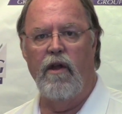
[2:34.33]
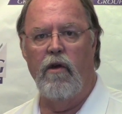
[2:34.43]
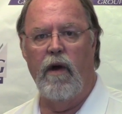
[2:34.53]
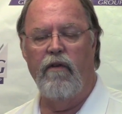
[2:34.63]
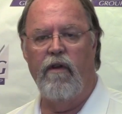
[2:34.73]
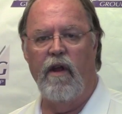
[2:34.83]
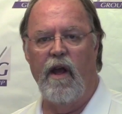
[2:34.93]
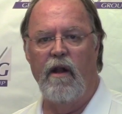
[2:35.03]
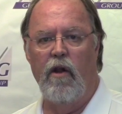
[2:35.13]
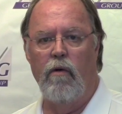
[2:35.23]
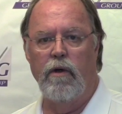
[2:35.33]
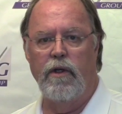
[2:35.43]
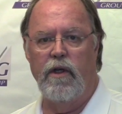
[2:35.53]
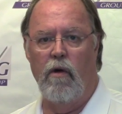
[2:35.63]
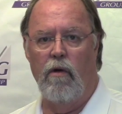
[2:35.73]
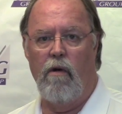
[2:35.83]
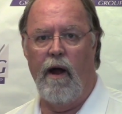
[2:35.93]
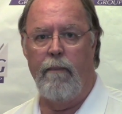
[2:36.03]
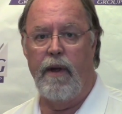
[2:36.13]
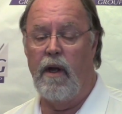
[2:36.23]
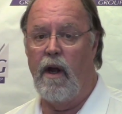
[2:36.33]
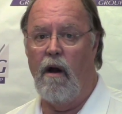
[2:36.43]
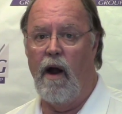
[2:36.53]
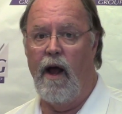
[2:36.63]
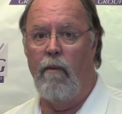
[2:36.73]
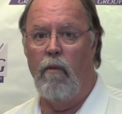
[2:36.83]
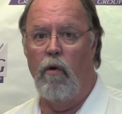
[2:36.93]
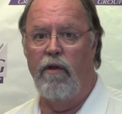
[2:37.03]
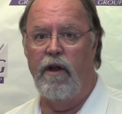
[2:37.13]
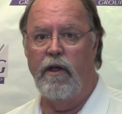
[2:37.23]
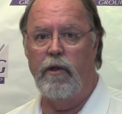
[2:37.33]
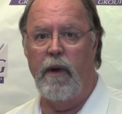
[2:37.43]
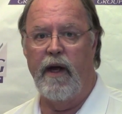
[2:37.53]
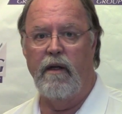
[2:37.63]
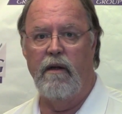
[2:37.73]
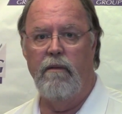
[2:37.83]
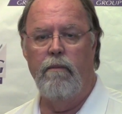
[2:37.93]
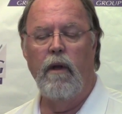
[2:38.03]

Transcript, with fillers: the USDA lowers the old crop bean carryout more than expected,